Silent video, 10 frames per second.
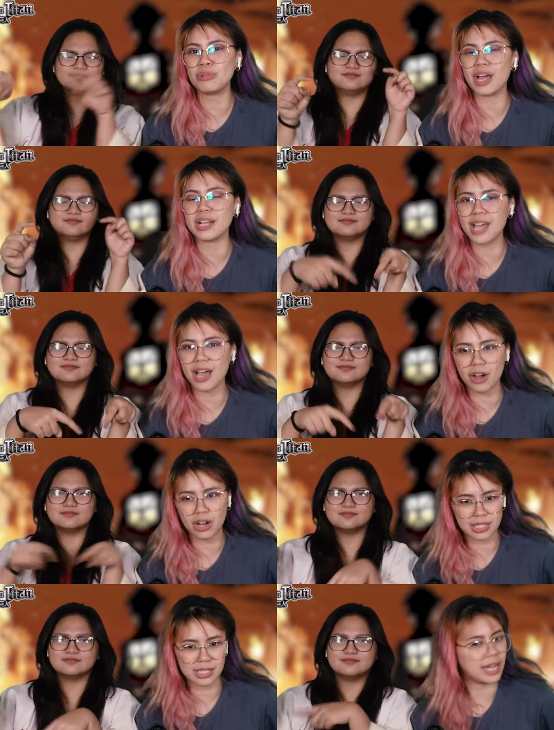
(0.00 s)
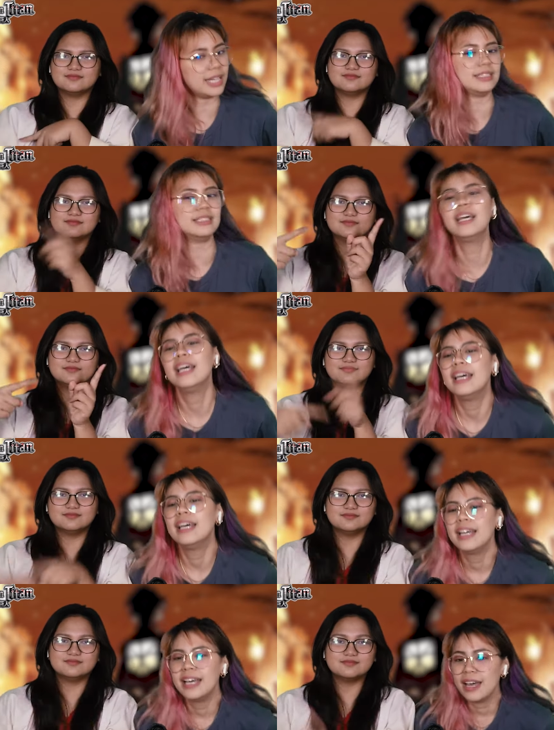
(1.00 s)
Speaker 1: Attack on Titan
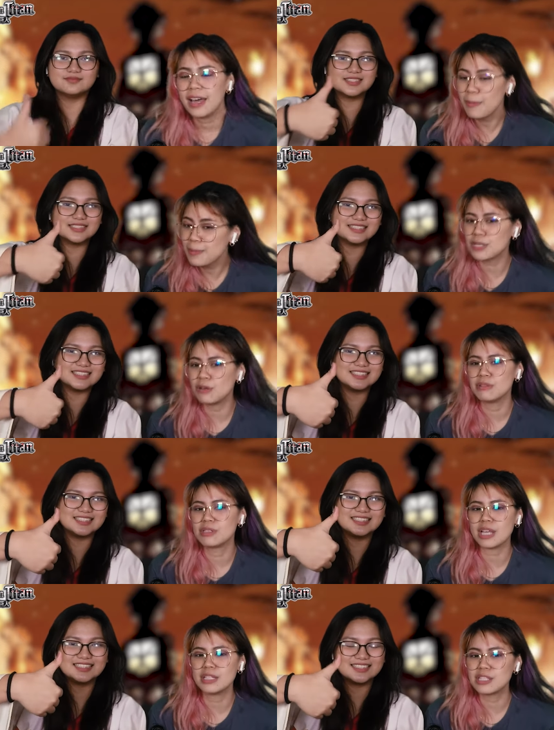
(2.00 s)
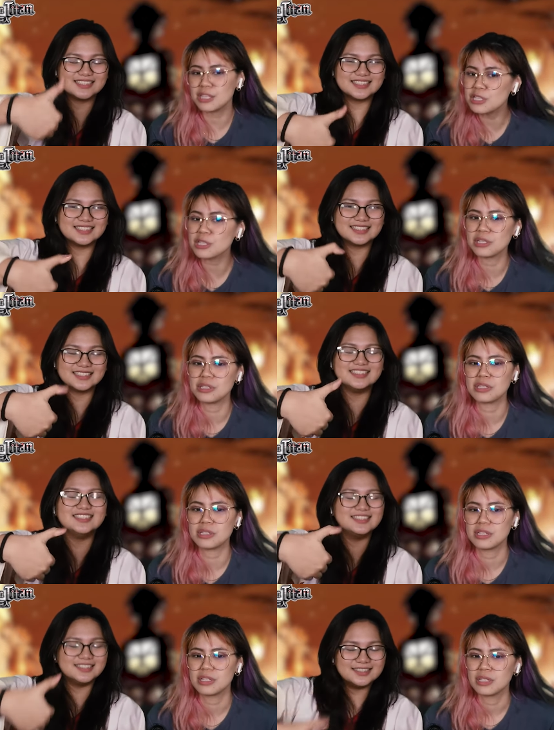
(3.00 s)
episodes and seasons.
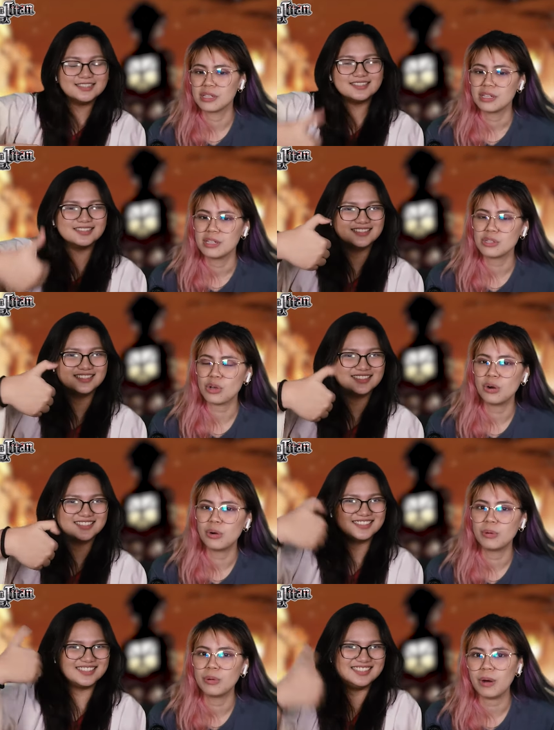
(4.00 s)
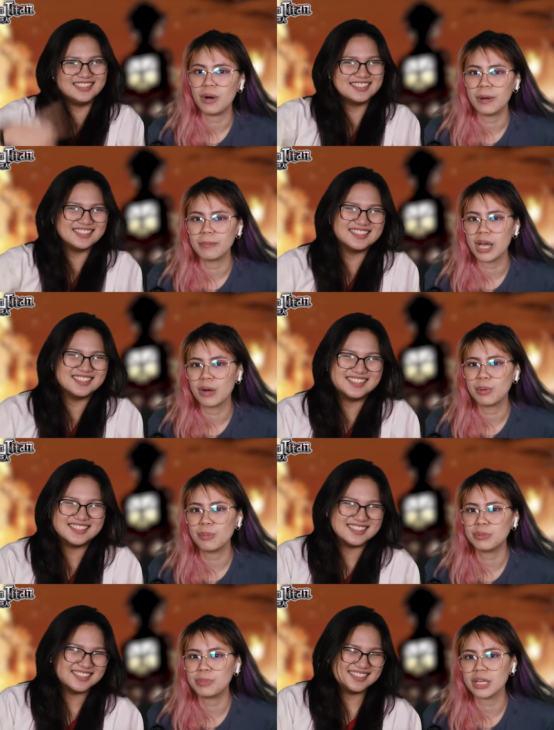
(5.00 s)
So yeah, we
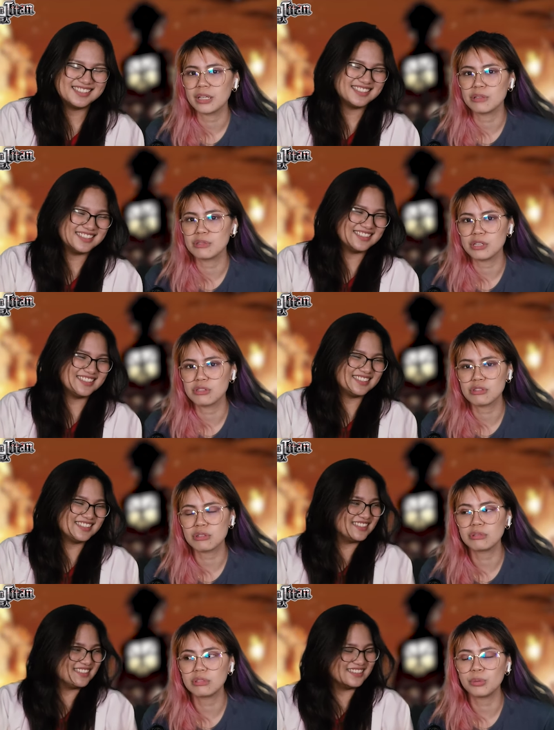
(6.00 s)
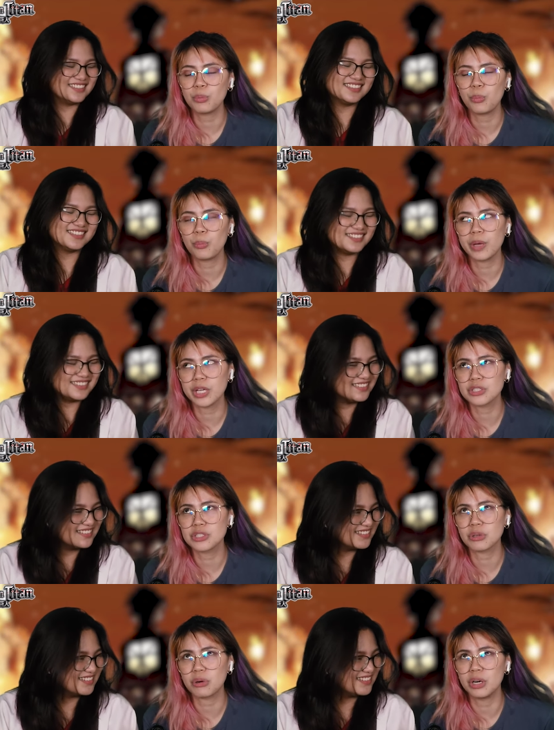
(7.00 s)
will be announcing soon which
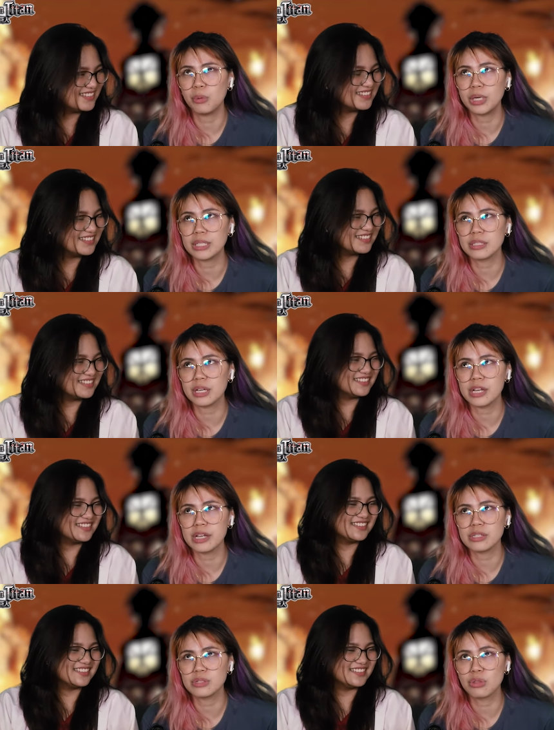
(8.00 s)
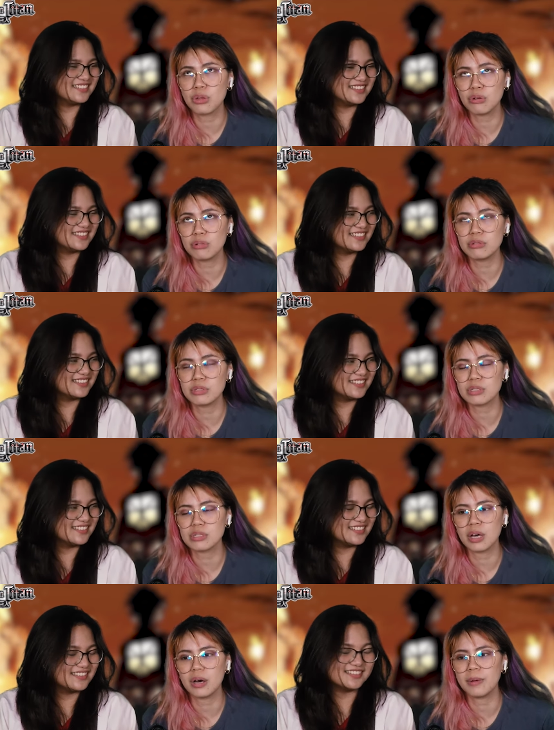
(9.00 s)
or what days those
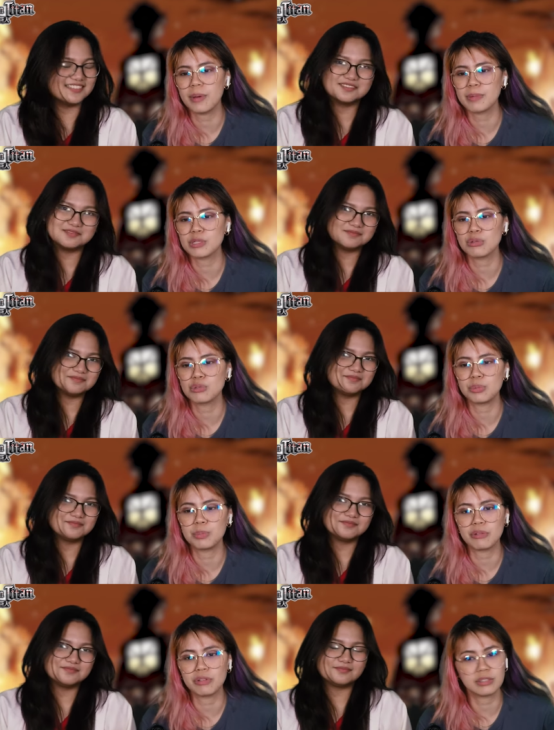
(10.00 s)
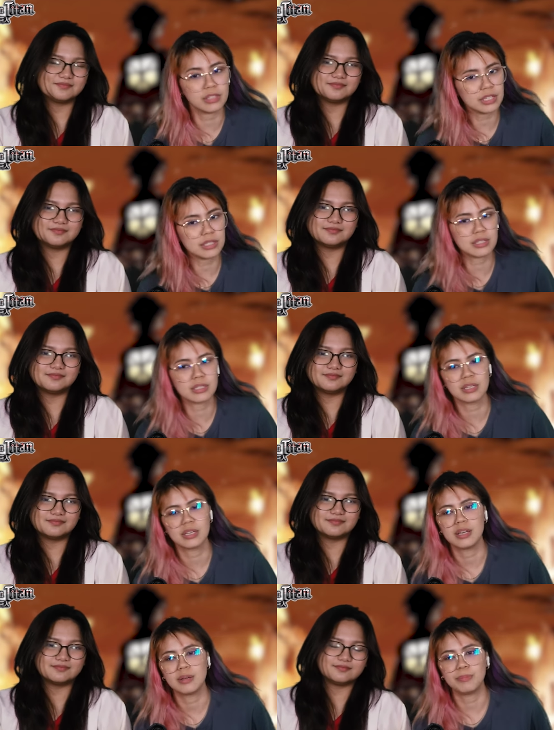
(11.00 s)
episodes will be released.
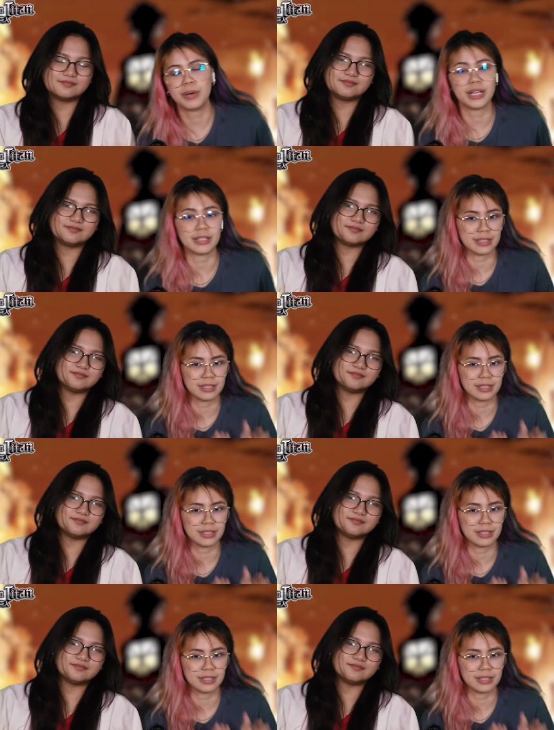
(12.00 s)
But